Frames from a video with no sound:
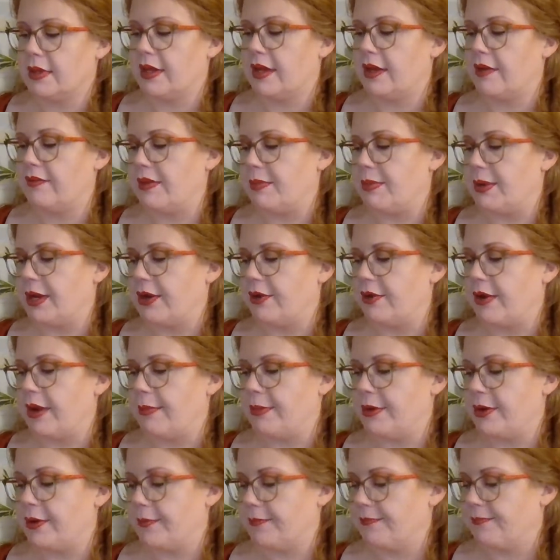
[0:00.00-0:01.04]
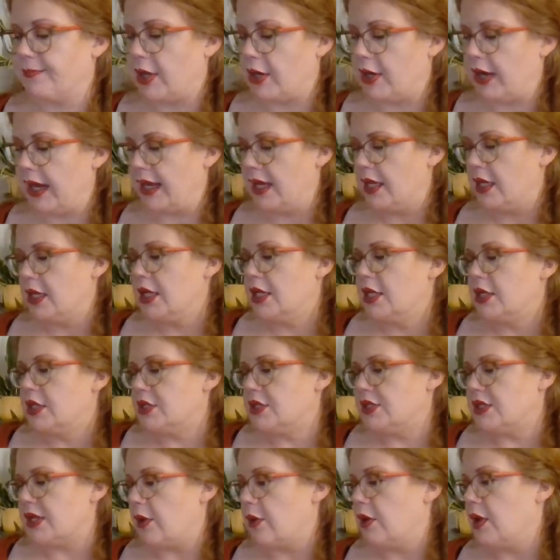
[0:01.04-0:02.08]
of the bigger number. All right,
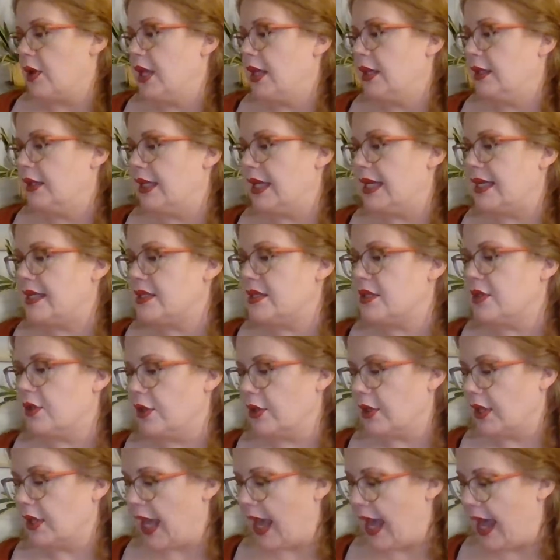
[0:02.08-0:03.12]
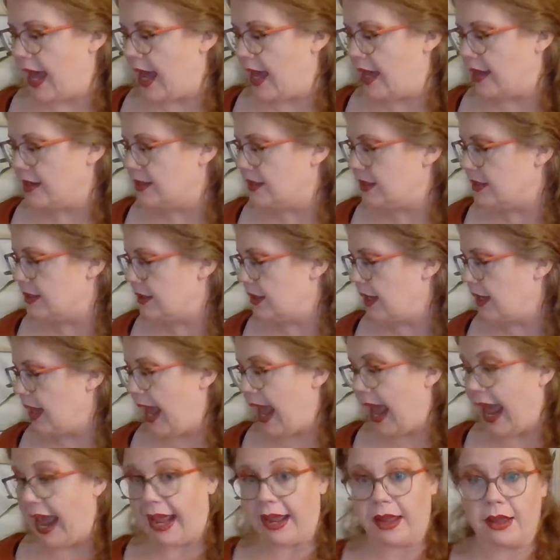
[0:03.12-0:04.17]
so let's look at
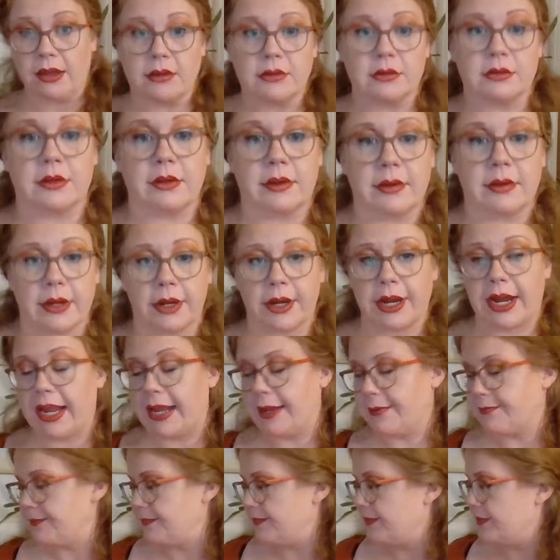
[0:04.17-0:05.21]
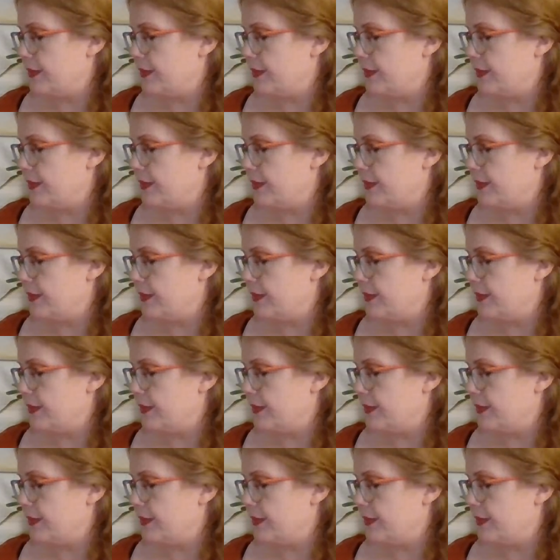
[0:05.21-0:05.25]
A. All right,